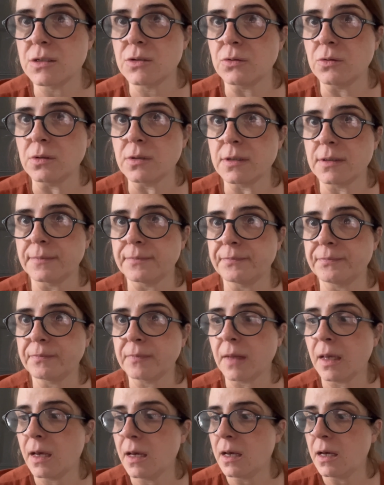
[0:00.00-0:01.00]
autumn,
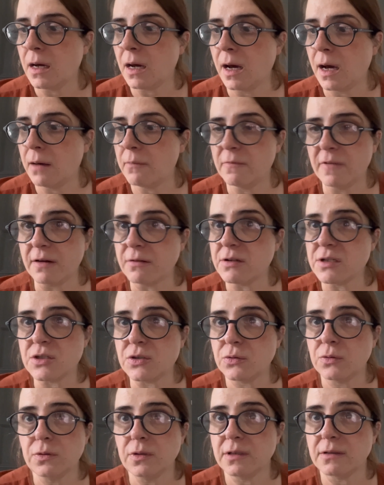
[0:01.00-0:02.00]
very
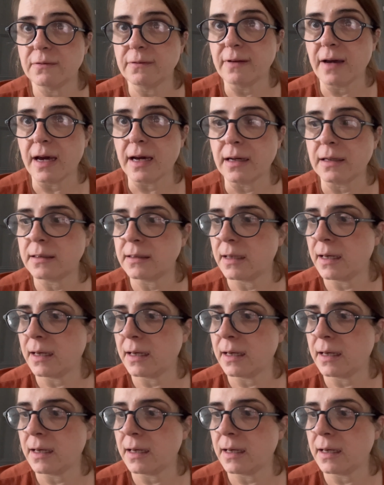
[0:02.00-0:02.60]
soon in fact.